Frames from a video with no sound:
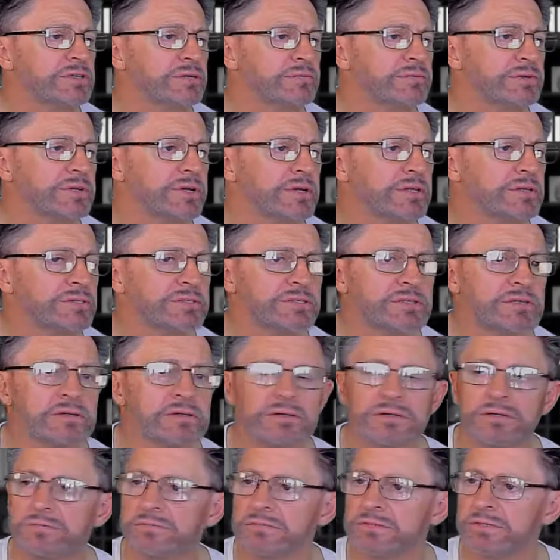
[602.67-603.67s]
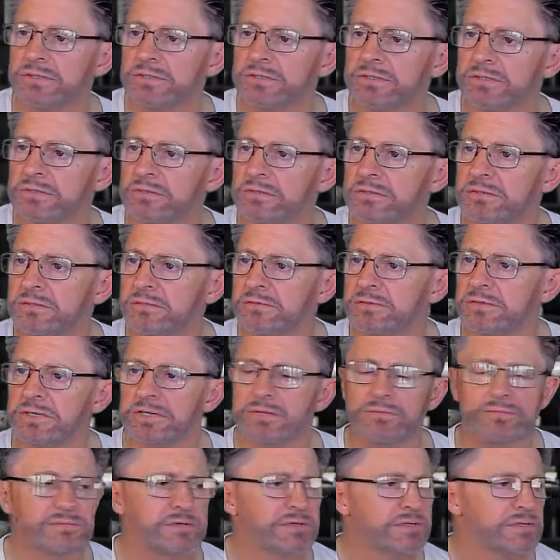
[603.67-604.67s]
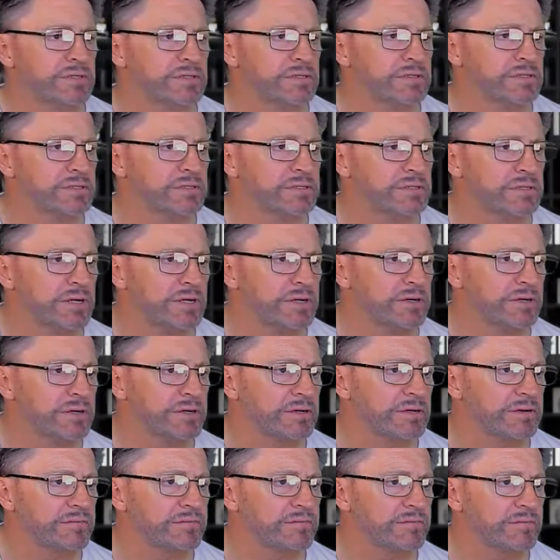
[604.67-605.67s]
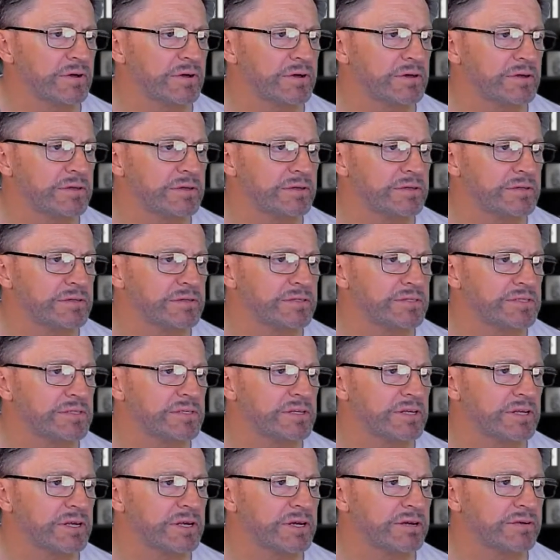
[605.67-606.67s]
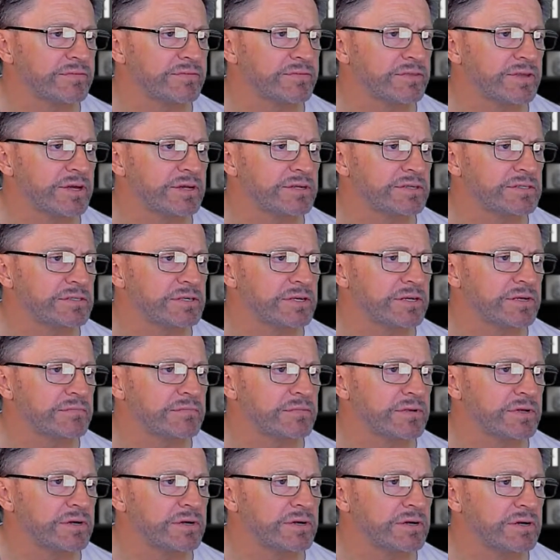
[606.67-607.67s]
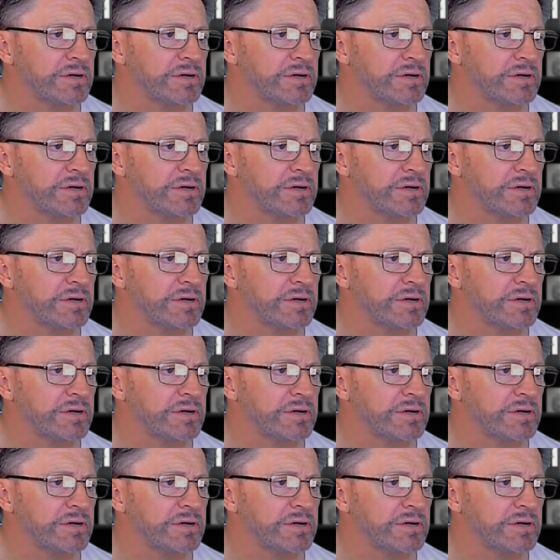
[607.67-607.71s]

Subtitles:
something else there on my stream, is that I still have that.